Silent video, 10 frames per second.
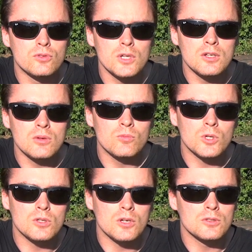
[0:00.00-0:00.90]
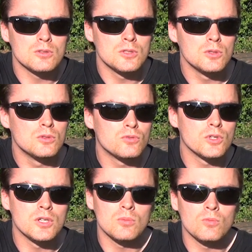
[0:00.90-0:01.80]
freedom, what constitutes
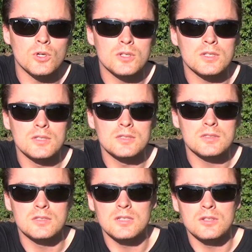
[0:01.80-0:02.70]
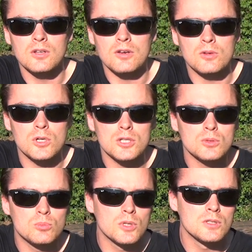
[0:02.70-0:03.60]
freedom, what is the
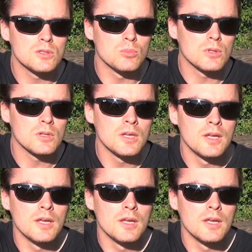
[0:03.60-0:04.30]
non-aggression principle,